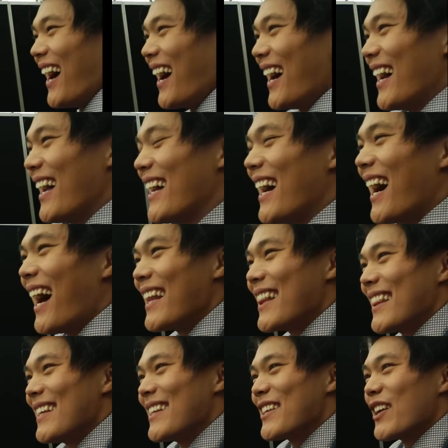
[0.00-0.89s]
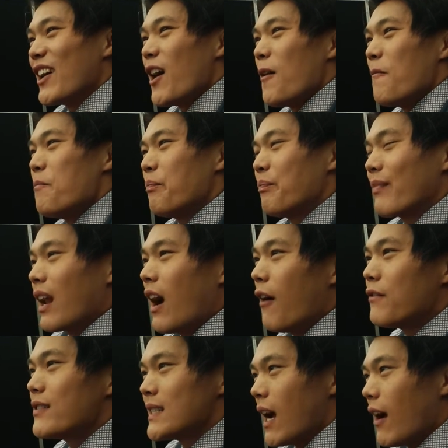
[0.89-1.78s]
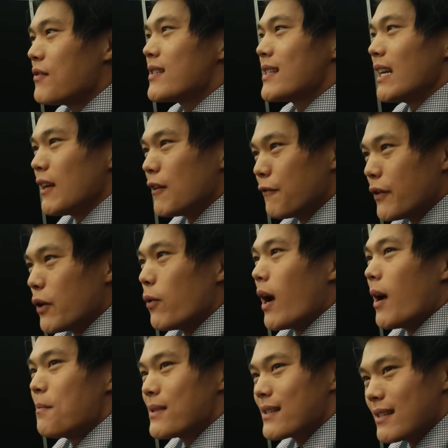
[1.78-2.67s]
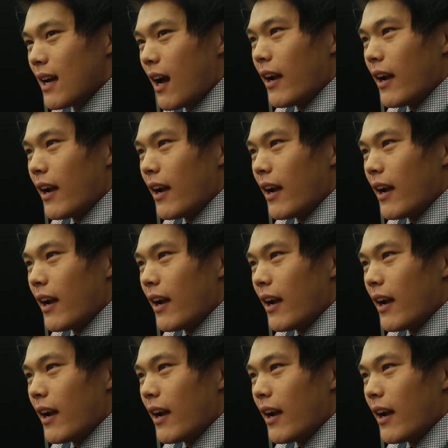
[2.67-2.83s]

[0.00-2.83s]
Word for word: Uh, I think um, I've I've seen a few eps.